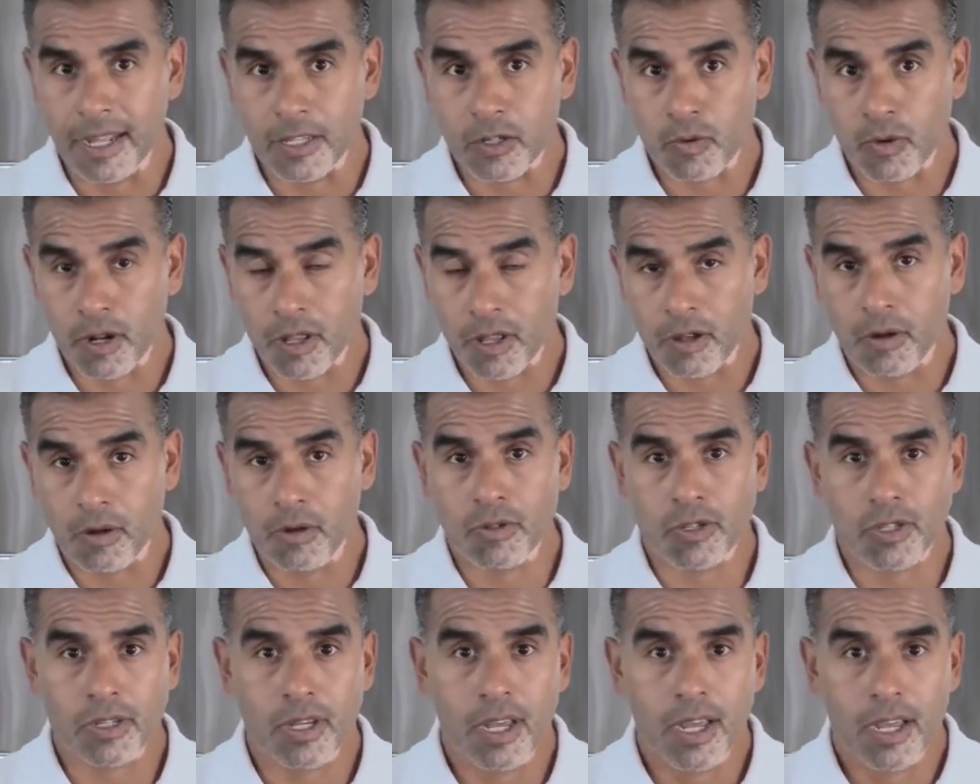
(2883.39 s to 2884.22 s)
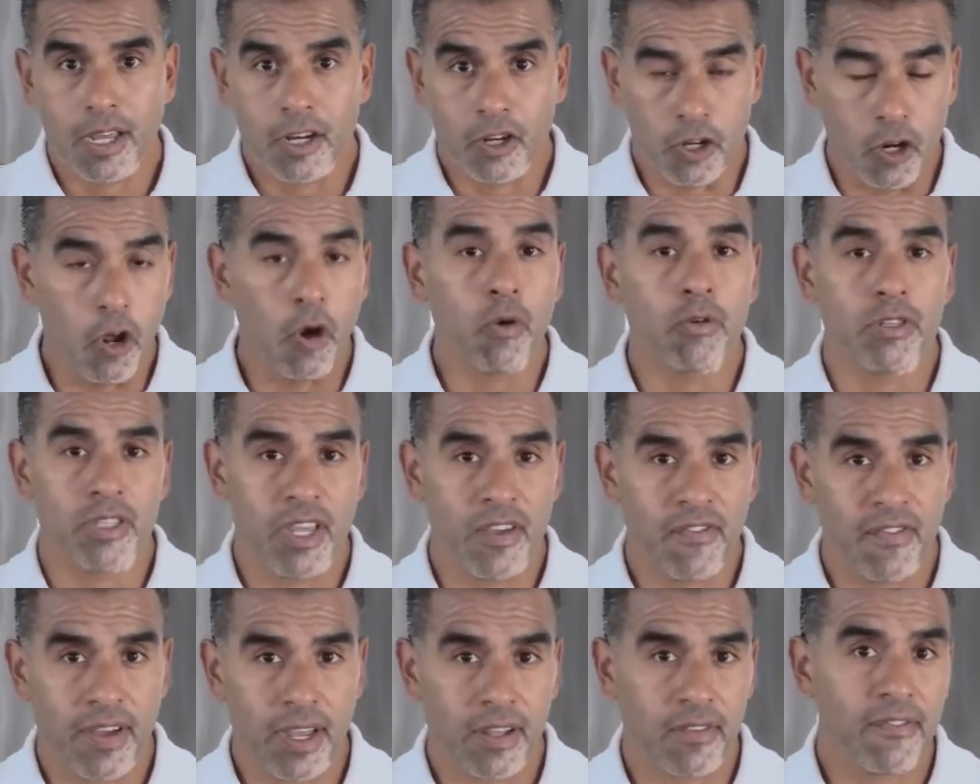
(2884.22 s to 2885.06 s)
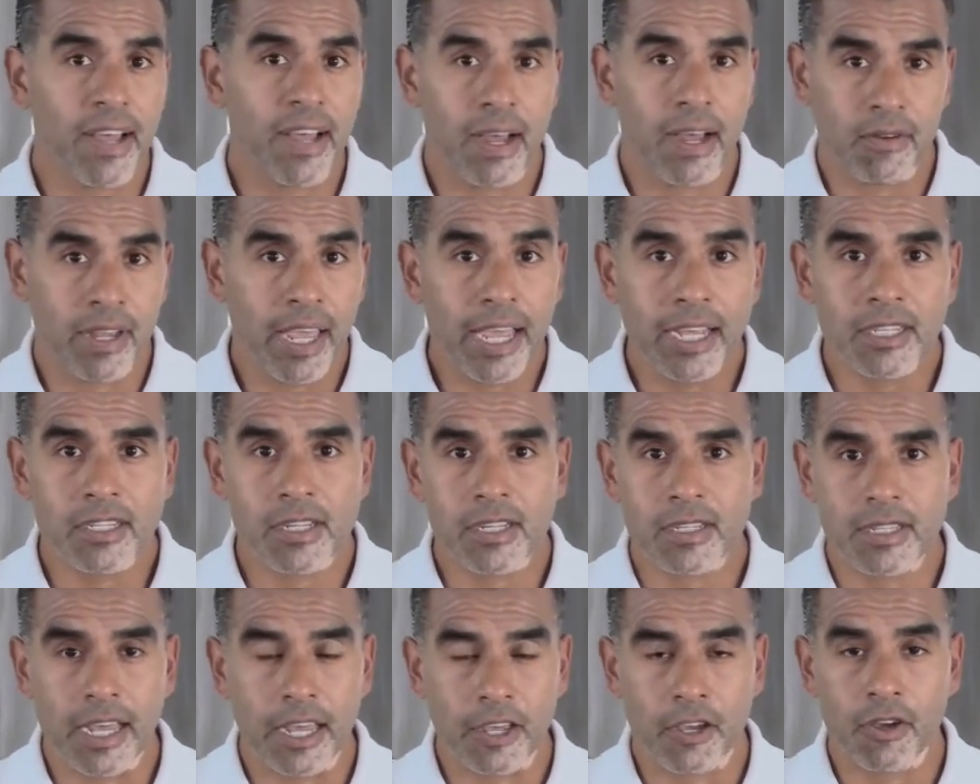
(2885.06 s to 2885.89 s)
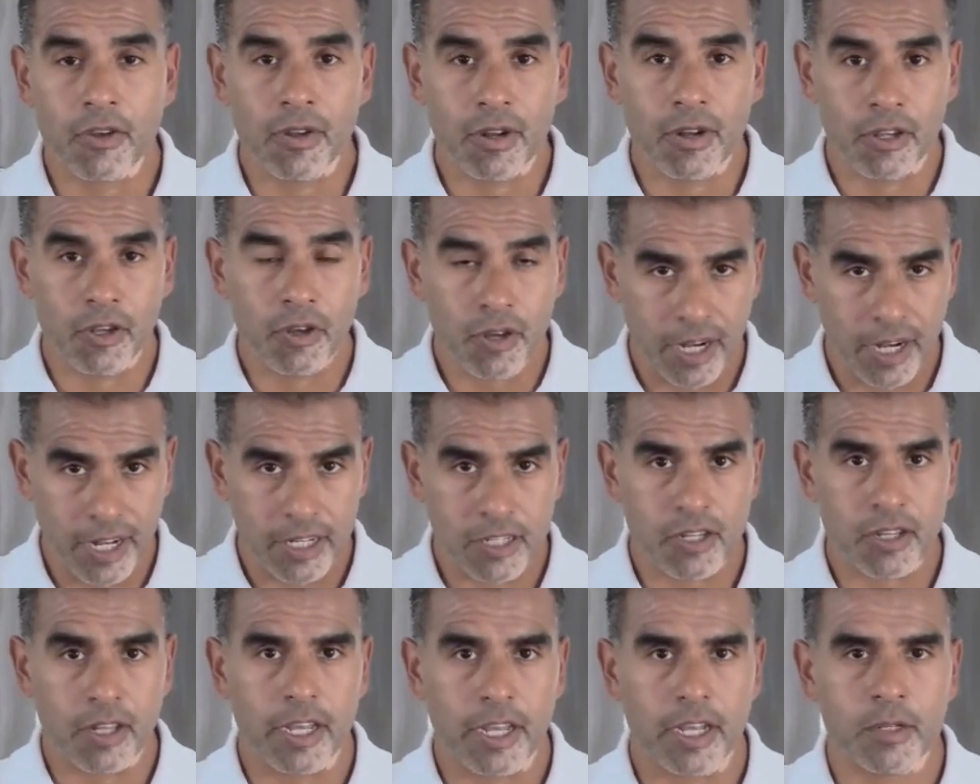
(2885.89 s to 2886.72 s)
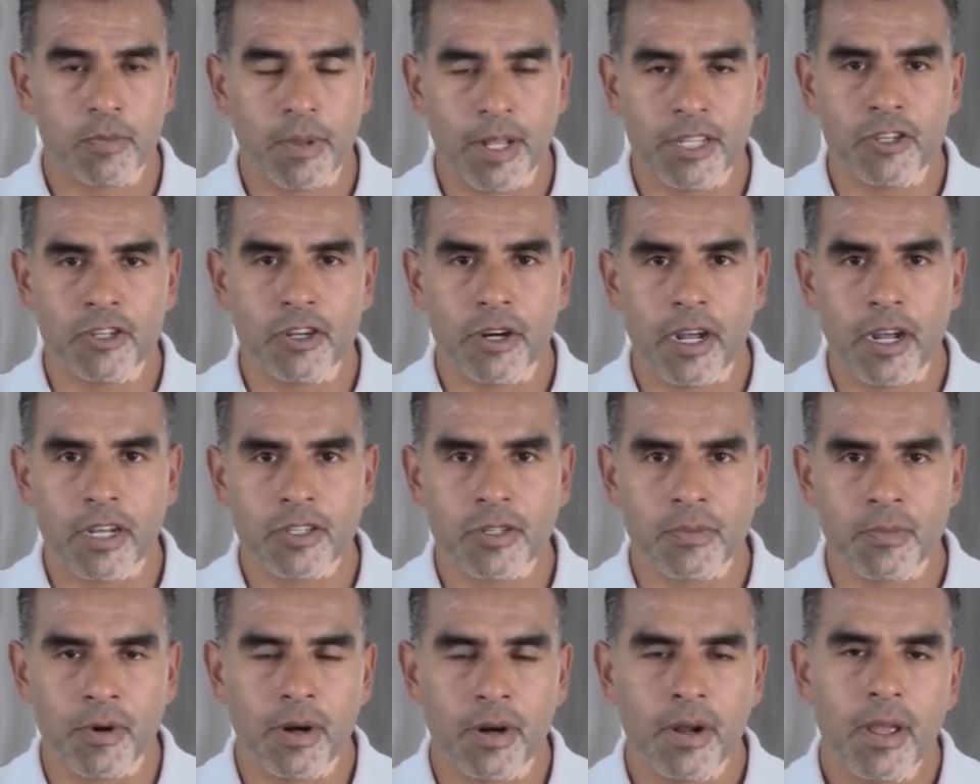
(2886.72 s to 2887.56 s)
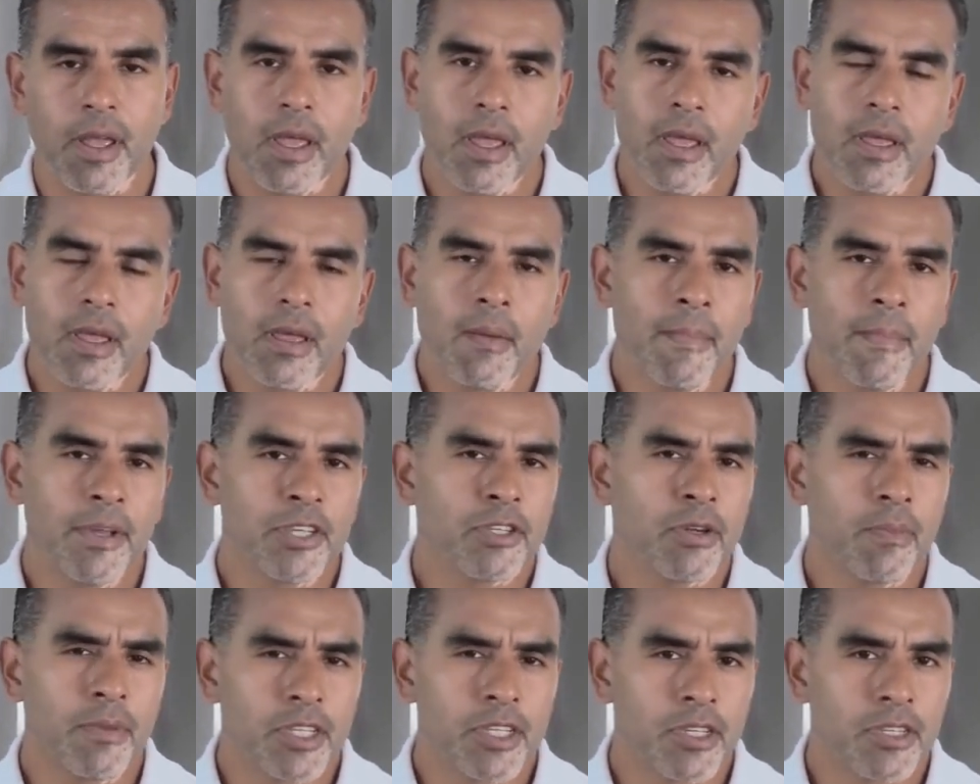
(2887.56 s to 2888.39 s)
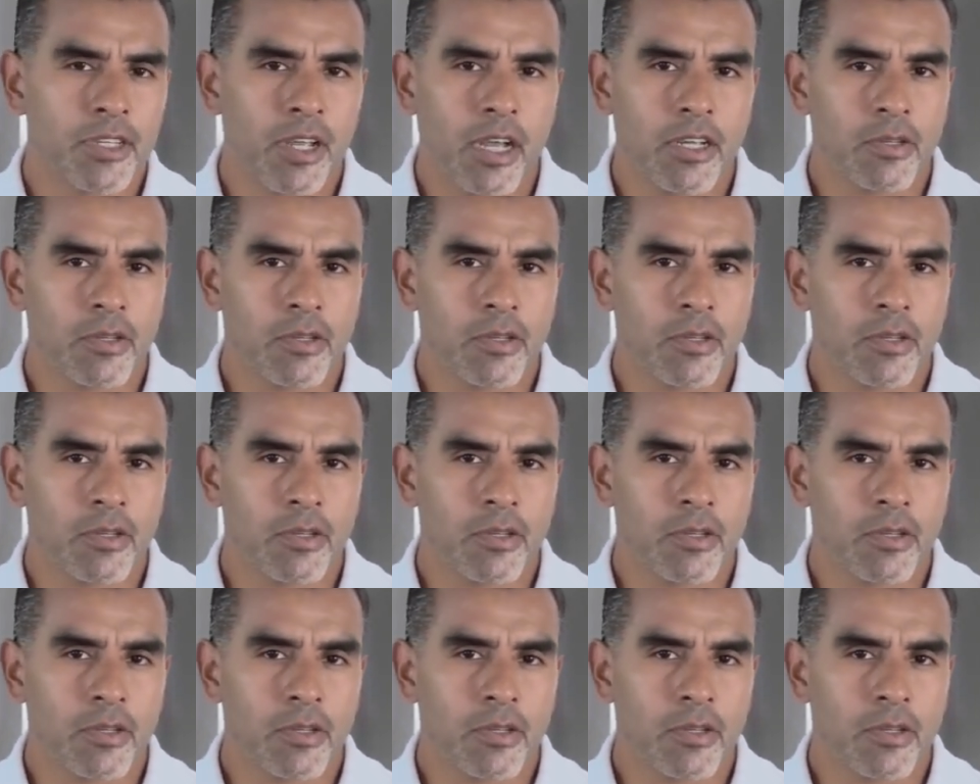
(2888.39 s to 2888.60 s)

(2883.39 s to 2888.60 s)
That's one of those no defect found cases that you could easily explain to your customer, Mr. and Mrs.